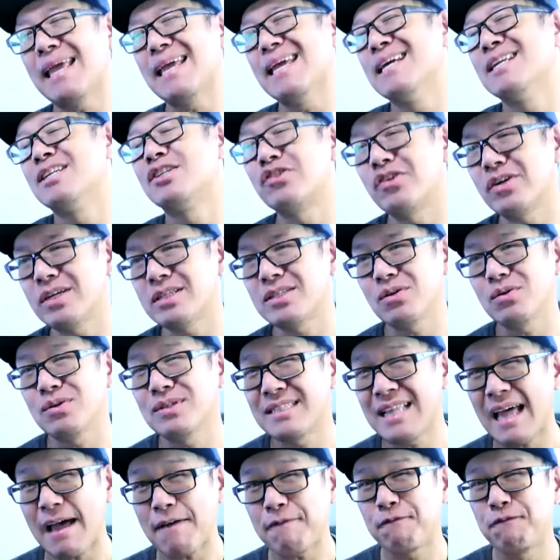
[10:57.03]
interest, so it's
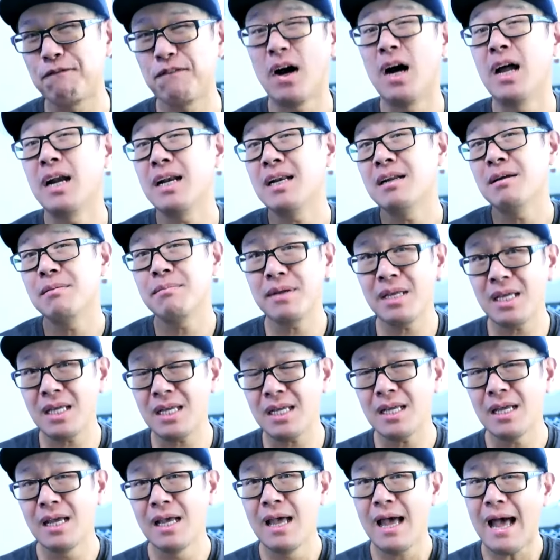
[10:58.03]
not fun to
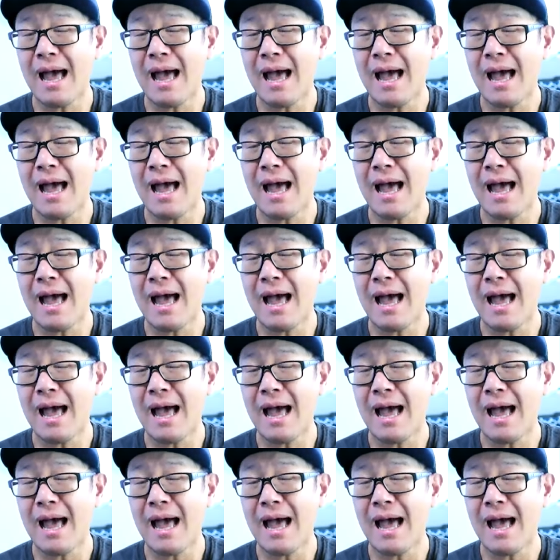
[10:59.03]
me.